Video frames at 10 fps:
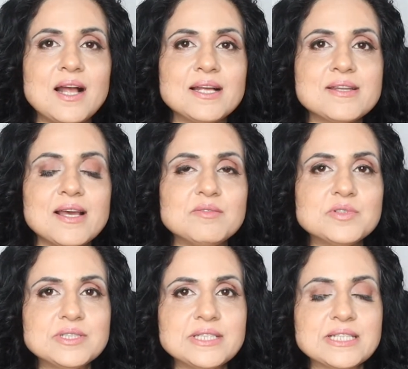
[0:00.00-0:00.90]
and
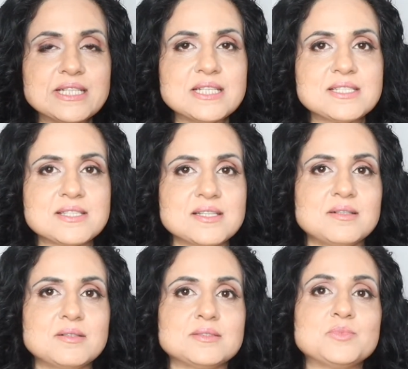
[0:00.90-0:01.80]
everything is
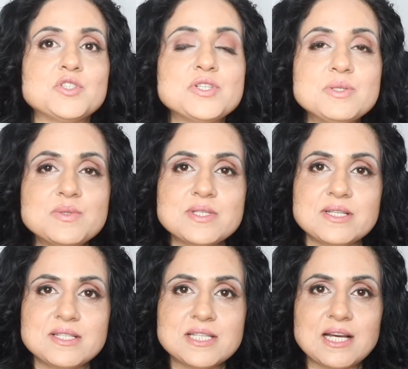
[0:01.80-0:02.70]
produced
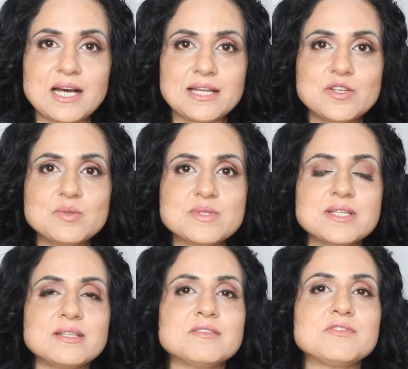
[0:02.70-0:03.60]
and done
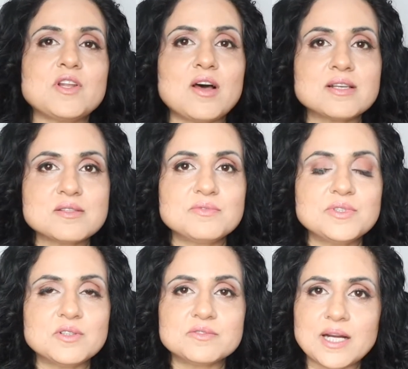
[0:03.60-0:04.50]
using the
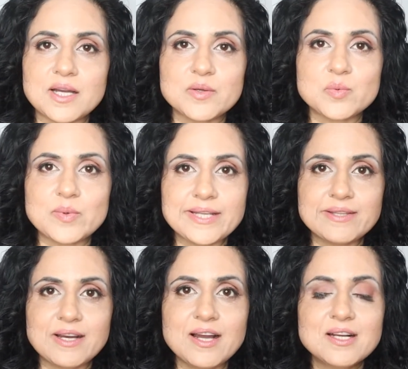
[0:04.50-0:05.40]
philosophy of
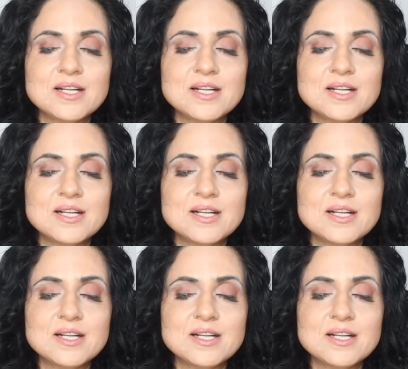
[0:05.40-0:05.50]
Ayurveda.